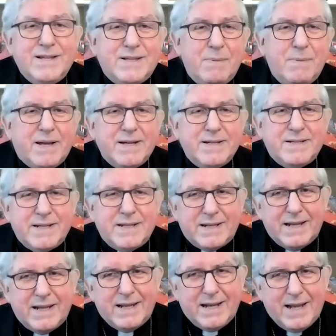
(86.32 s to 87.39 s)
because
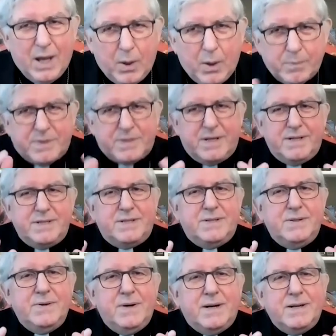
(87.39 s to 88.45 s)
it helps us
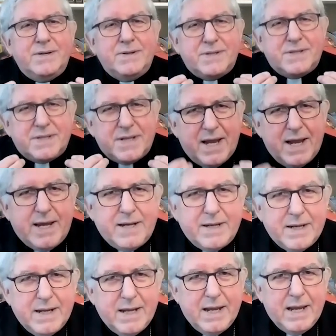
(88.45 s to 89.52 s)
to understand.
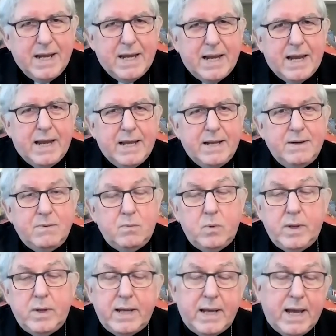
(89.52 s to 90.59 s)
And
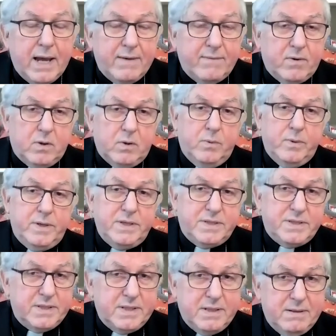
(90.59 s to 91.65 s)
we have
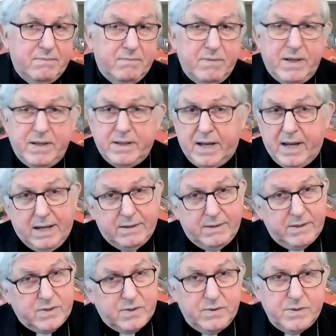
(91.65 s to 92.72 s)
always, in the
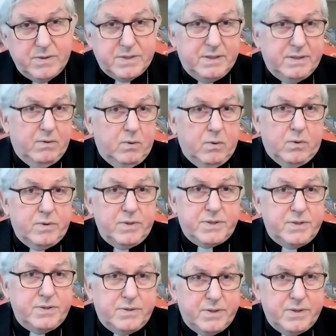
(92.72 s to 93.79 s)
Catholic Church and the whole
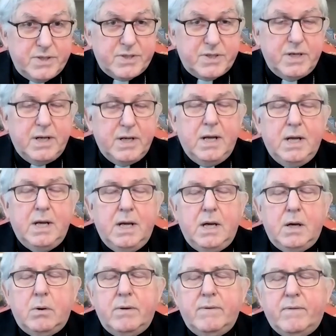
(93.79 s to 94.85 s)
Christian tradition,
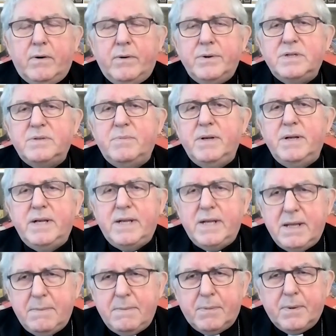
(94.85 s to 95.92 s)
we've always been
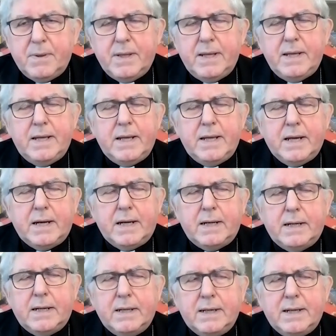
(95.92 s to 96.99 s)
deeply
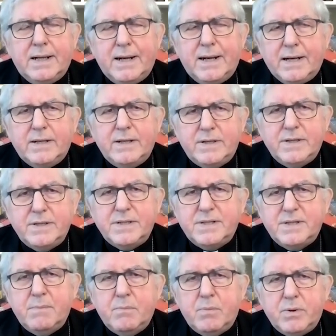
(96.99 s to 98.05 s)
connected to
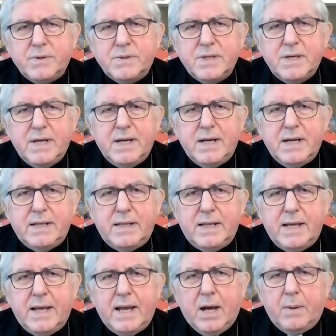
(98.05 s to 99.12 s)
symbols.
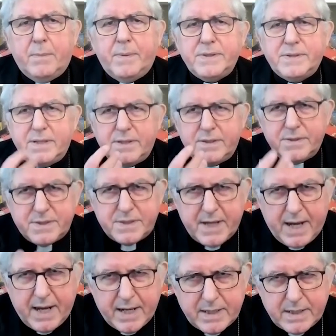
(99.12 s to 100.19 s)
They help us
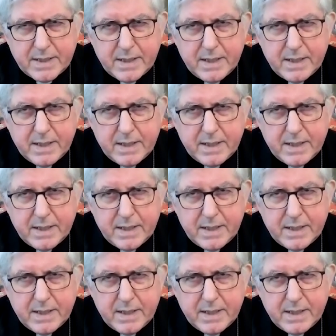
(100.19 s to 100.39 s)
understand